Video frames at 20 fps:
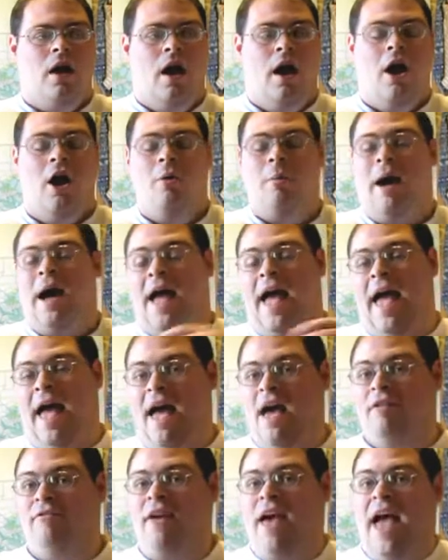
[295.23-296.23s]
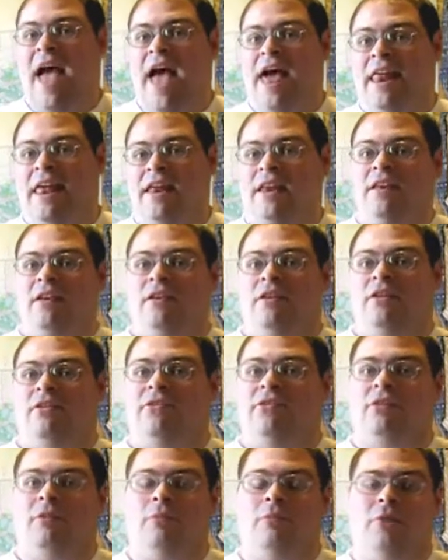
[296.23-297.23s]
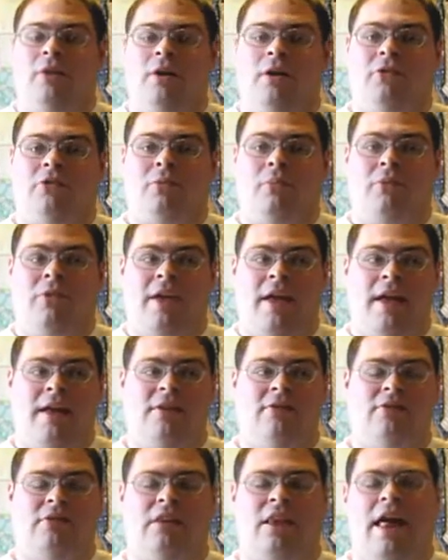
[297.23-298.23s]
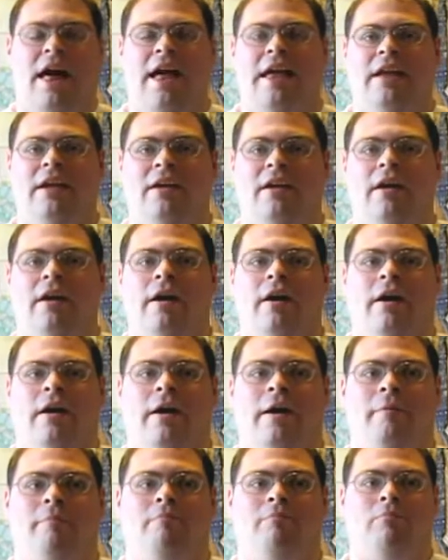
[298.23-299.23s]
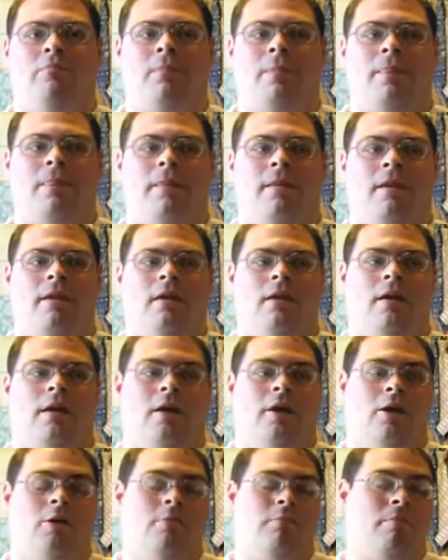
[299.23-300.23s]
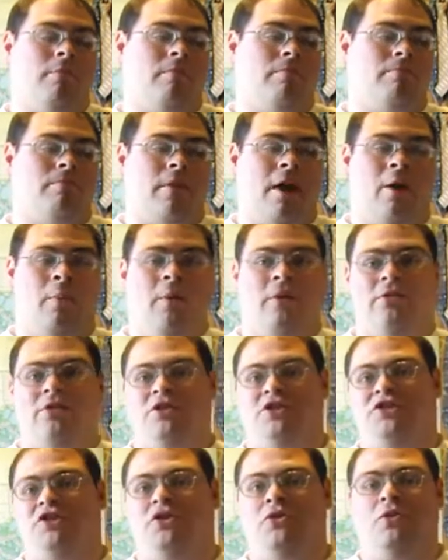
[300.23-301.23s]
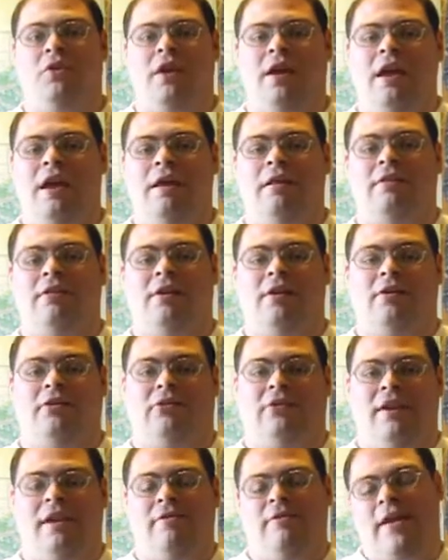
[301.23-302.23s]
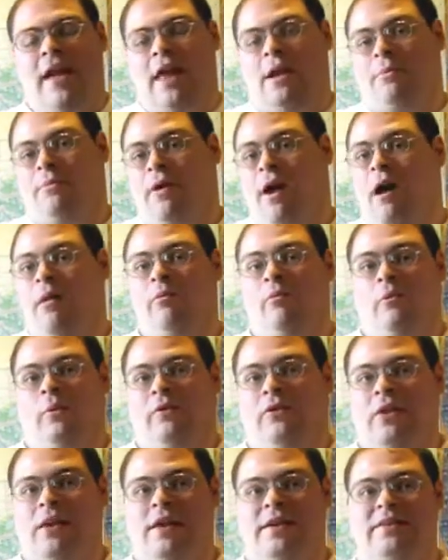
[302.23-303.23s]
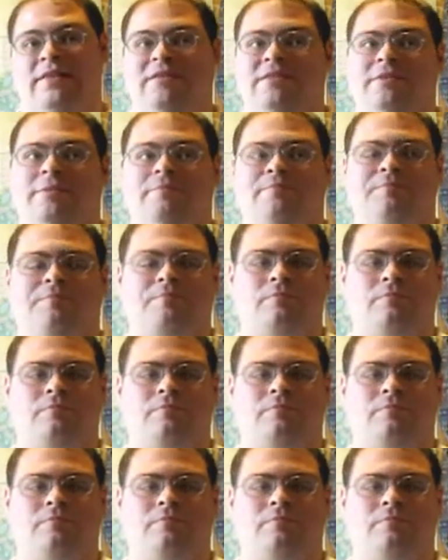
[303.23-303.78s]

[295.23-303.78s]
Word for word: Um, I have added some uh, some things like uh, um, I went to Shuki to see if he had a problem with this,